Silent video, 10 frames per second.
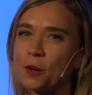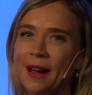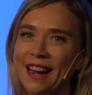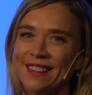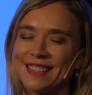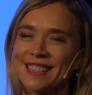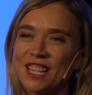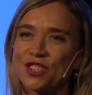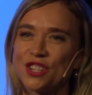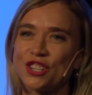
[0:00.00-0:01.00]
pilots
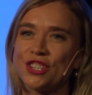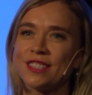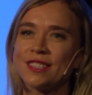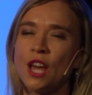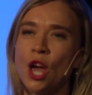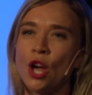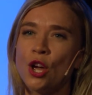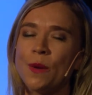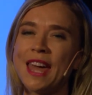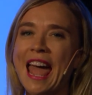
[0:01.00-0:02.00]
and surgeons
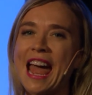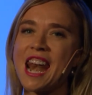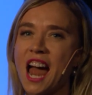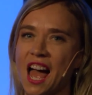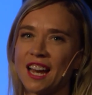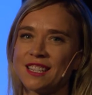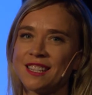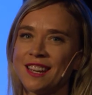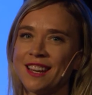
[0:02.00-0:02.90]
who cannot